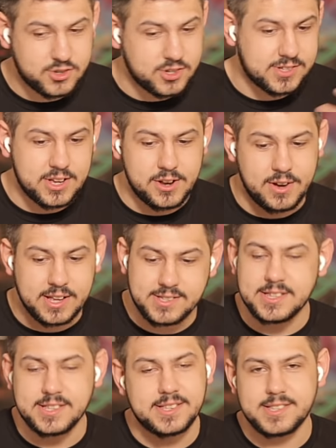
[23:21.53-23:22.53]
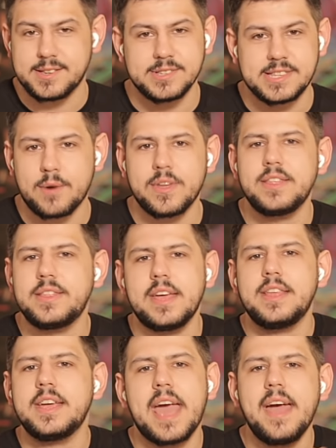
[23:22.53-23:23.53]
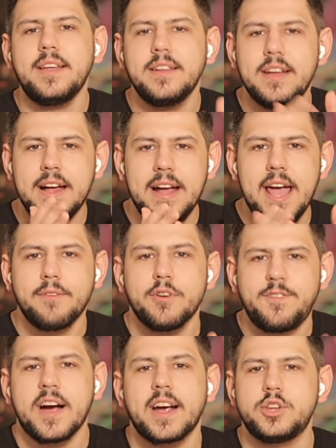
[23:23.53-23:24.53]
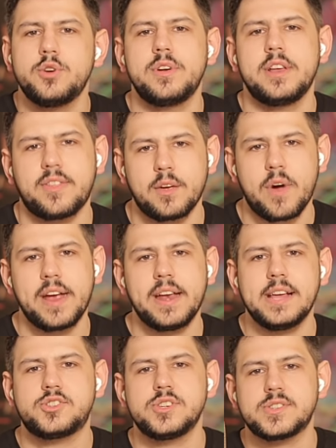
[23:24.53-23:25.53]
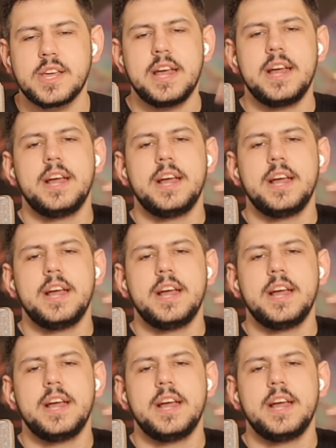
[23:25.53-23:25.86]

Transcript: just, you know, it's the system is that way. They can't ever fucking do anything, right? It's just